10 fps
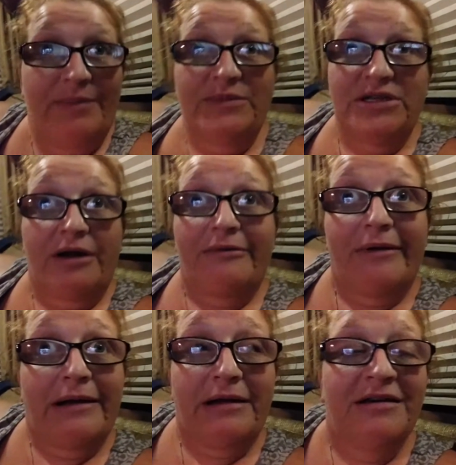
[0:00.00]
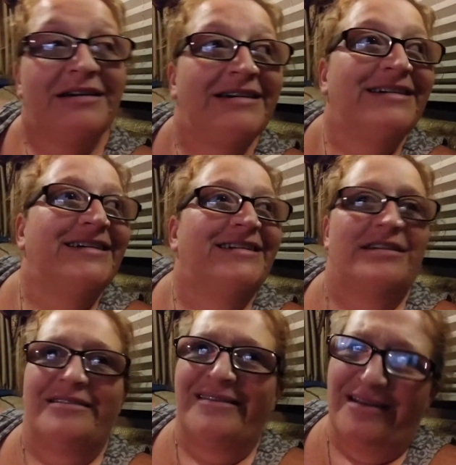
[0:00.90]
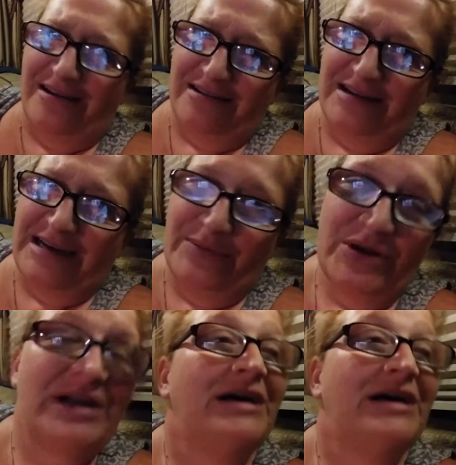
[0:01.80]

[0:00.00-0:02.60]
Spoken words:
and start running. Not gonna happen.